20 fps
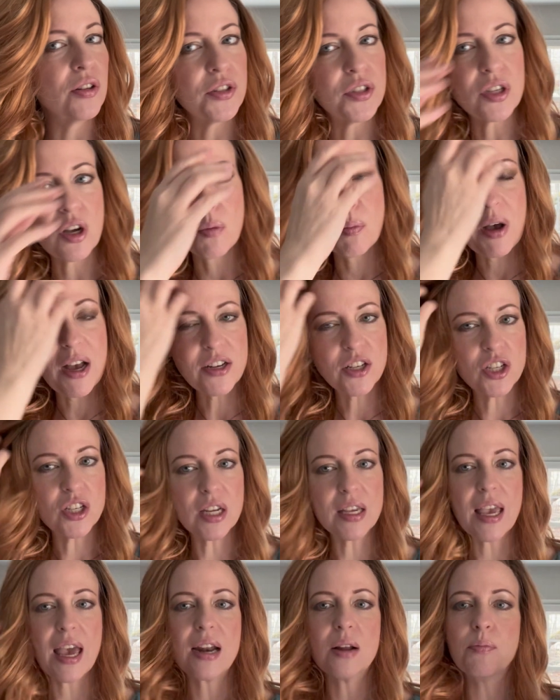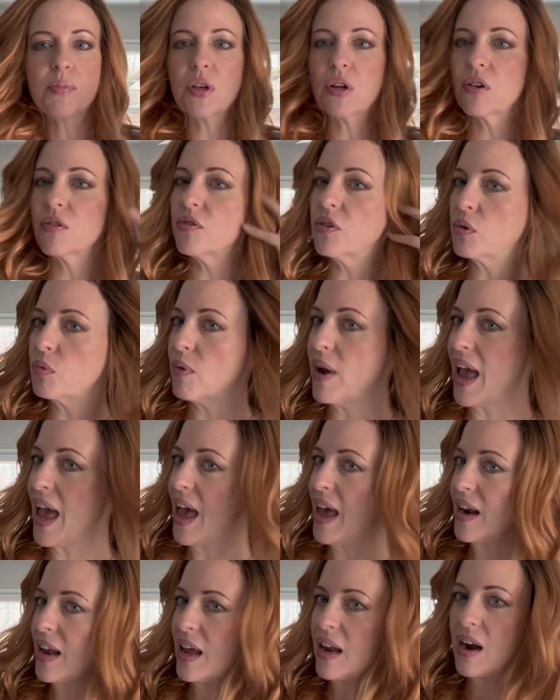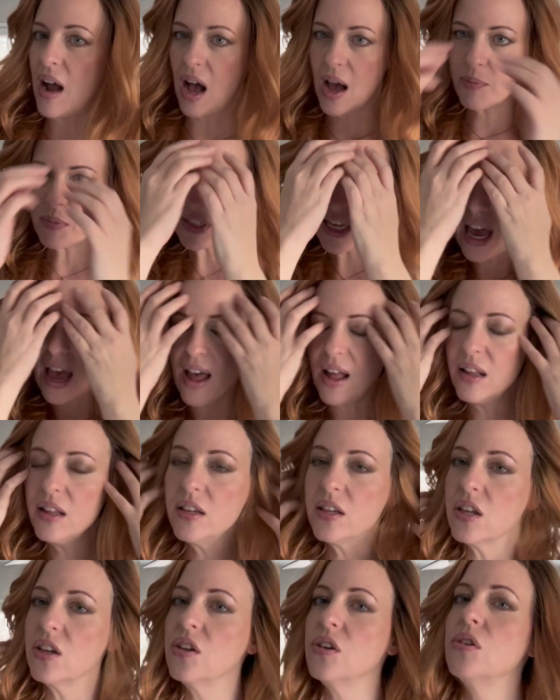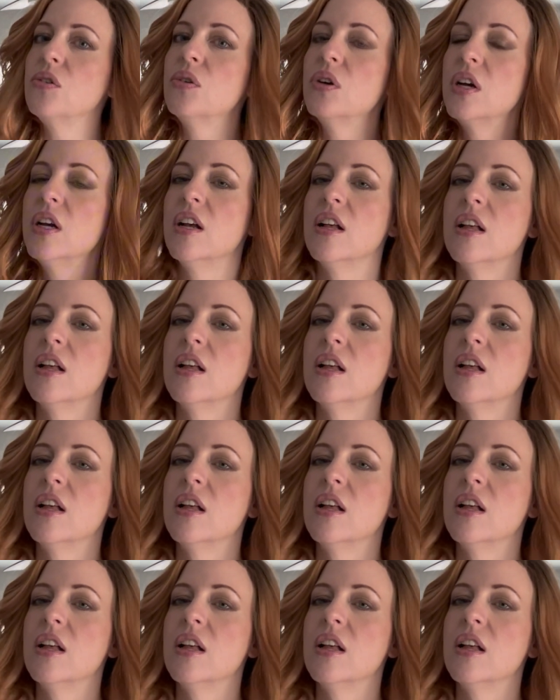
so much to get a beautiful red, and I'm telling you,